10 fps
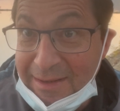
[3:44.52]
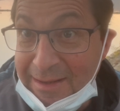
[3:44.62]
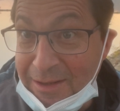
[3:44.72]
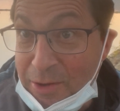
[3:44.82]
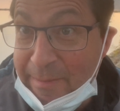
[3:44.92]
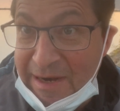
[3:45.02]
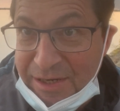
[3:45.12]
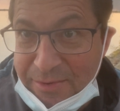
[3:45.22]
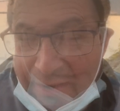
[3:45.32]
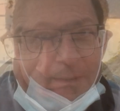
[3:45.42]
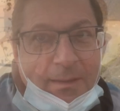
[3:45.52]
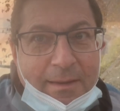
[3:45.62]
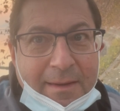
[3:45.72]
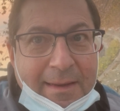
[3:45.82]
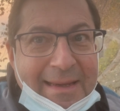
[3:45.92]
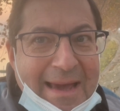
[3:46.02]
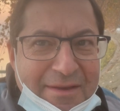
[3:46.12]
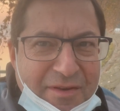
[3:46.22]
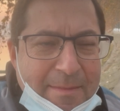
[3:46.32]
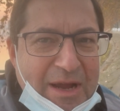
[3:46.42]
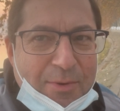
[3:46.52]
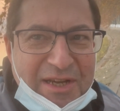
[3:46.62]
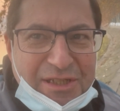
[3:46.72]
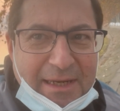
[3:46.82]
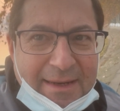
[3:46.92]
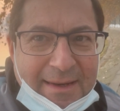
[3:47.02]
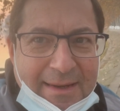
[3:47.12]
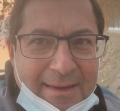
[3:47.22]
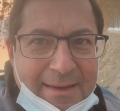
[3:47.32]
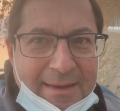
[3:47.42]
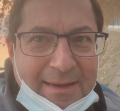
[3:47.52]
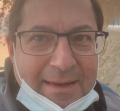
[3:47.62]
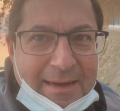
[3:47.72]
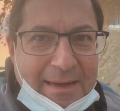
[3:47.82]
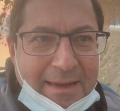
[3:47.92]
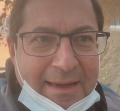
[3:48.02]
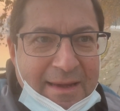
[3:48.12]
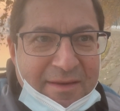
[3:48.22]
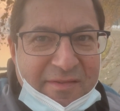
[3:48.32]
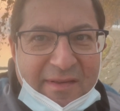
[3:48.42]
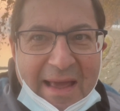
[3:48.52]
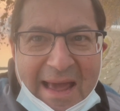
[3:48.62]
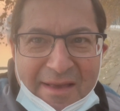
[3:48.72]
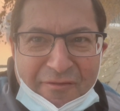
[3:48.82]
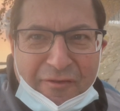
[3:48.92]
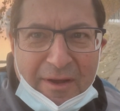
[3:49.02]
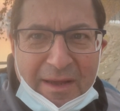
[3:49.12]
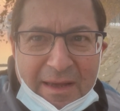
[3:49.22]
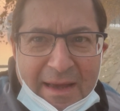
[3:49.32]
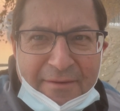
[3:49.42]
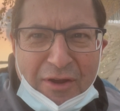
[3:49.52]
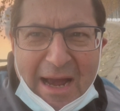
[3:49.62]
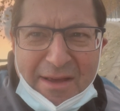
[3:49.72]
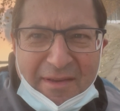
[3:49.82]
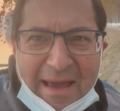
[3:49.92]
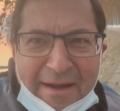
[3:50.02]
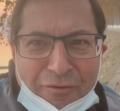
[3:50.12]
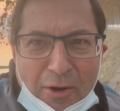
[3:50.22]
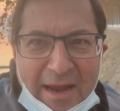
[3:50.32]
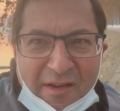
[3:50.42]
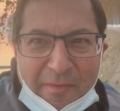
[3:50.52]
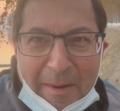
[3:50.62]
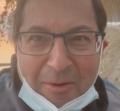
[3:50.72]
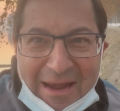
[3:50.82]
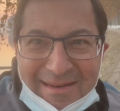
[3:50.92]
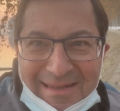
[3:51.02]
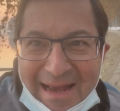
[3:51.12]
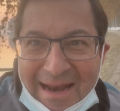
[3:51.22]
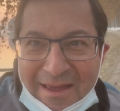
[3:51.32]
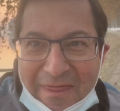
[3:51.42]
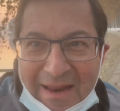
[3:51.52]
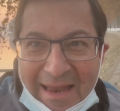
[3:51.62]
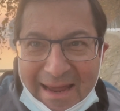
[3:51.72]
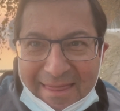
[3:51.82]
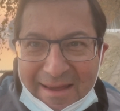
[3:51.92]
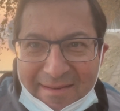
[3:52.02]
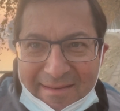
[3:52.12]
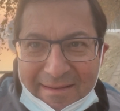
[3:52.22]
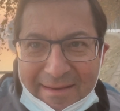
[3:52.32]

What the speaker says: learn by doing, right? Yeah, so my question is, have you guys ever experienced anything like this?